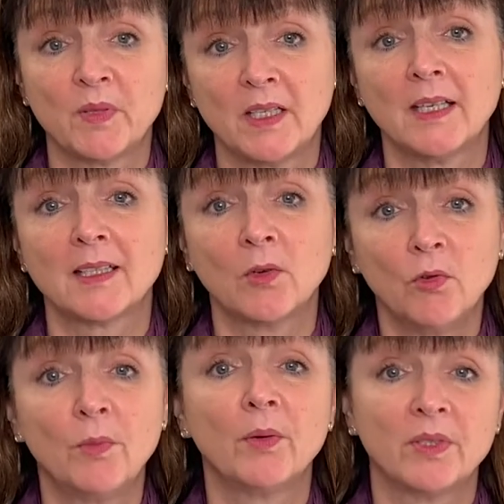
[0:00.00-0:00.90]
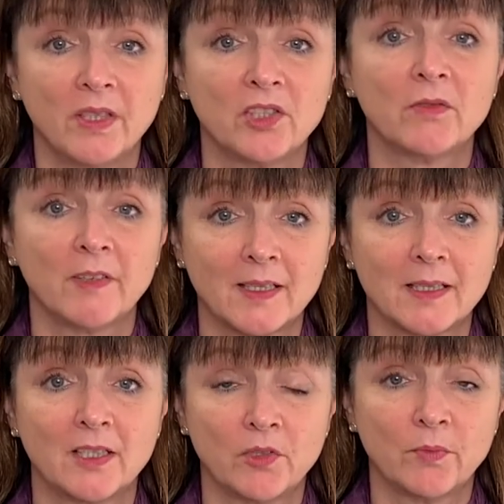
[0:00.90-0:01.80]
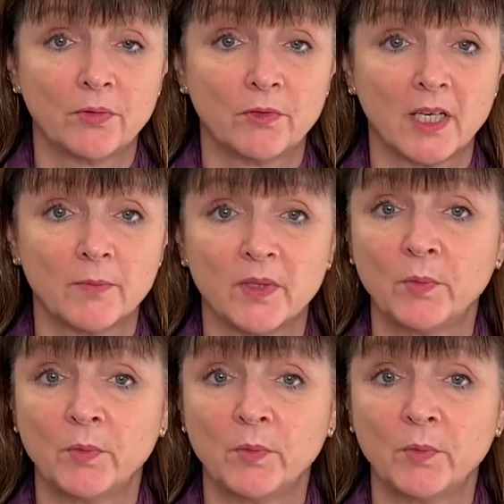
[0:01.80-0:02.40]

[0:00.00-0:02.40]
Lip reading: but it is a whole population vaccination programme.